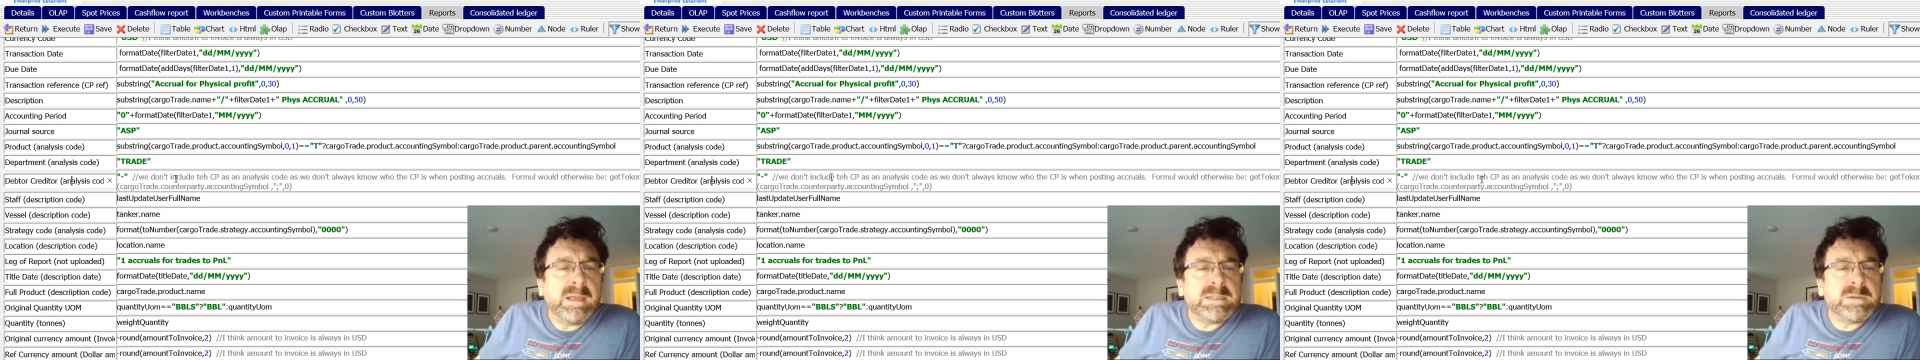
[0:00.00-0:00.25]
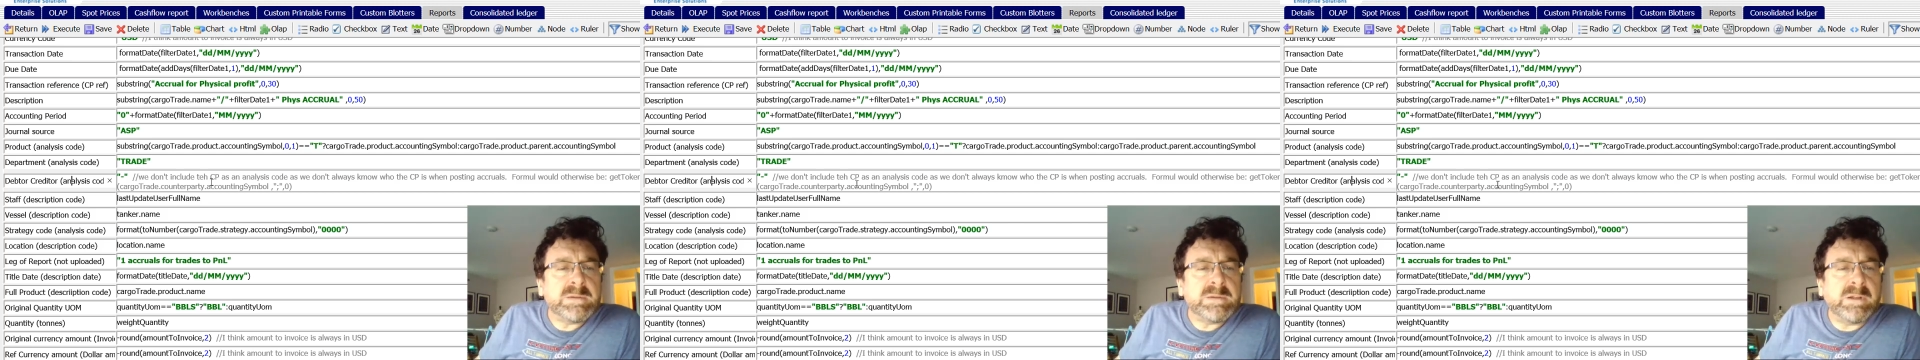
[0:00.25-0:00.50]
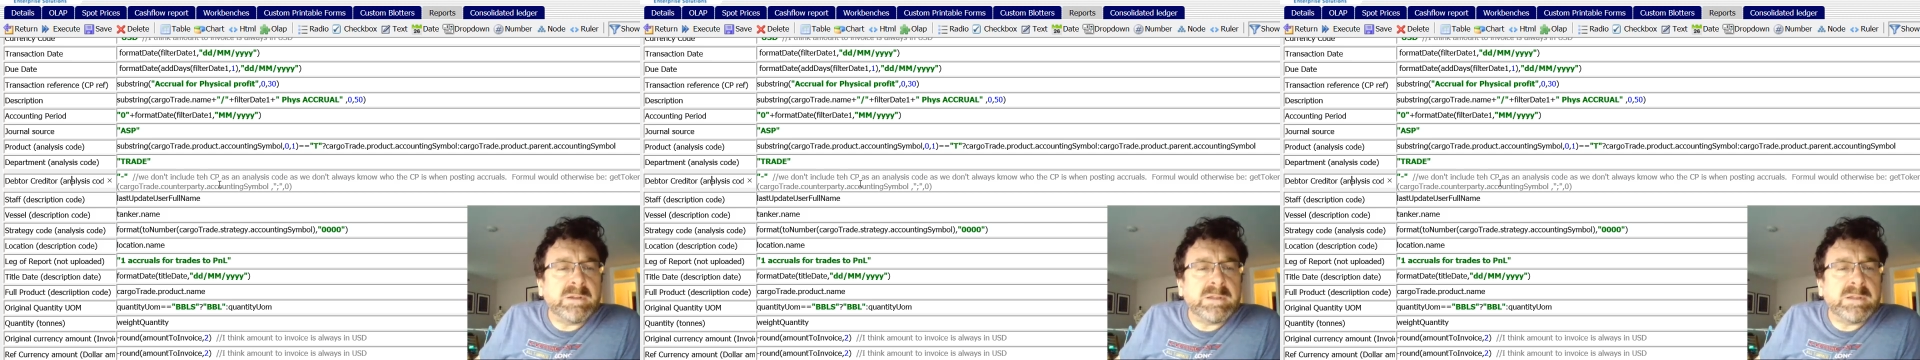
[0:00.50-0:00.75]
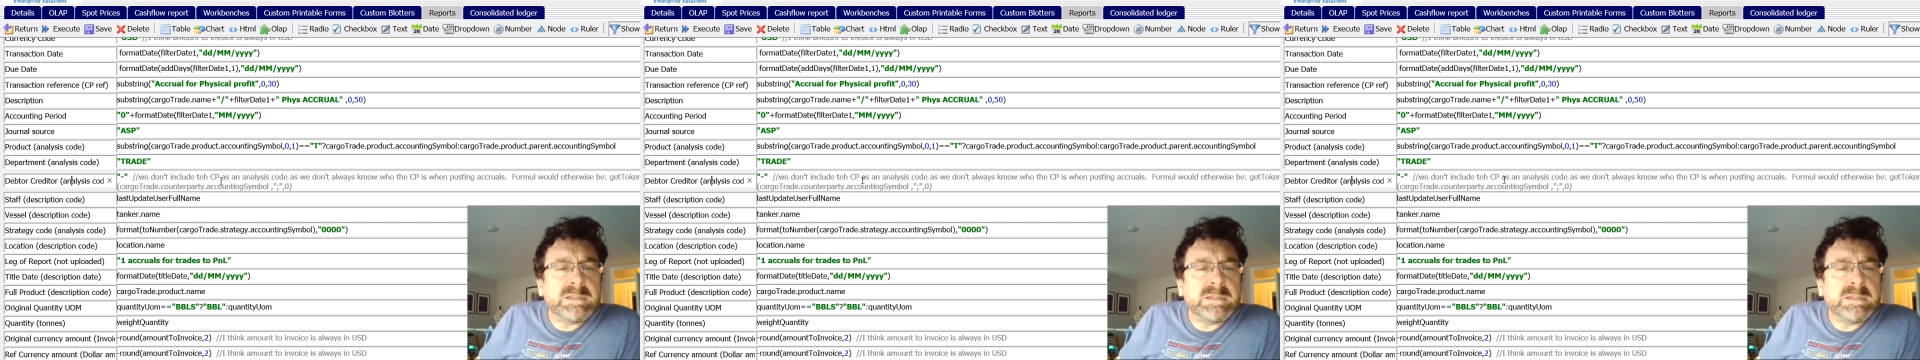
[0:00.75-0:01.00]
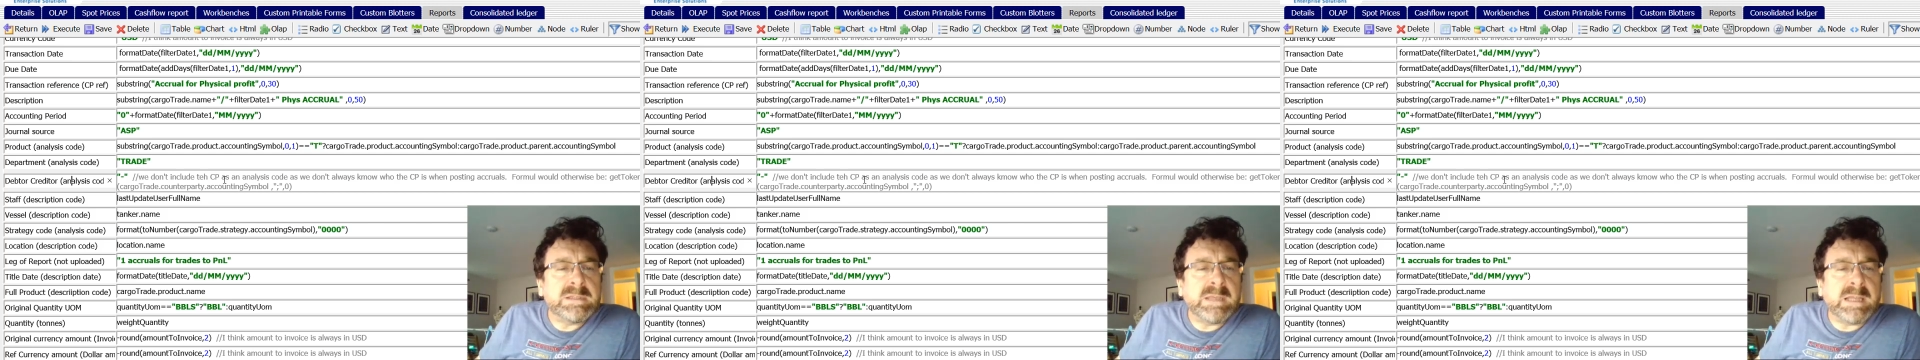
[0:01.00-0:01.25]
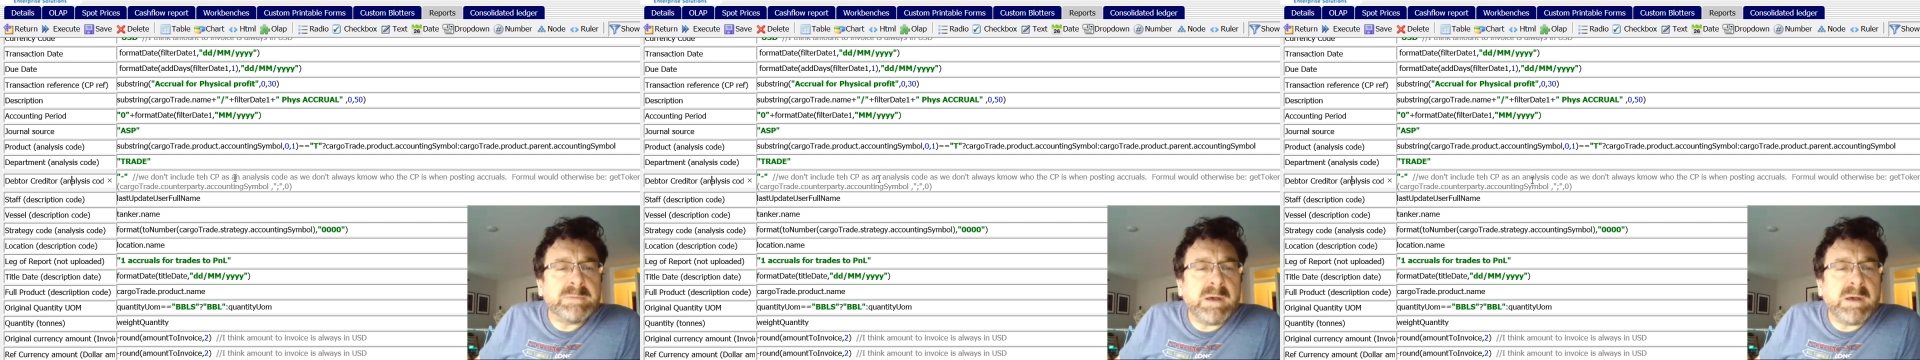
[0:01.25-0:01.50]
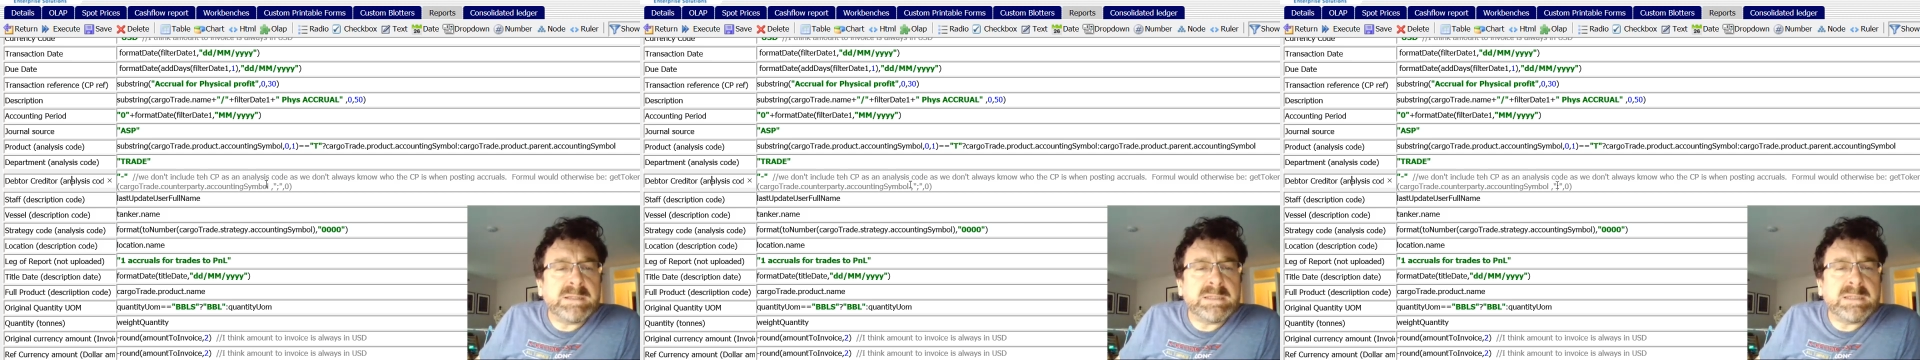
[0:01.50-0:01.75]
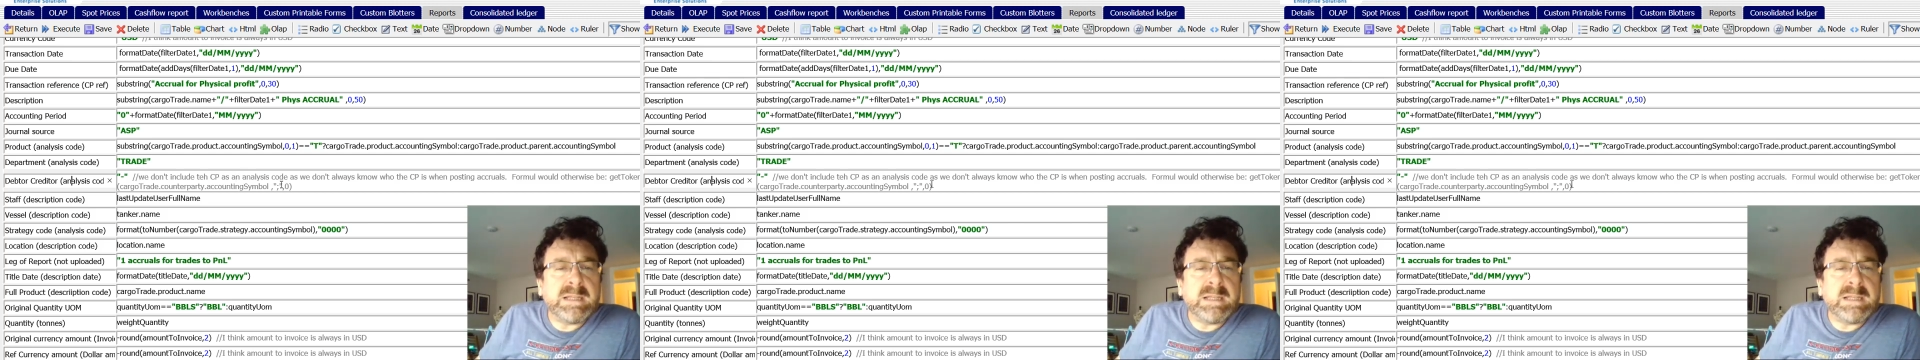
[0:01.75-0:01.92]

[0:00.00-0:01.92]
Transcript: So we don't include the counterparties,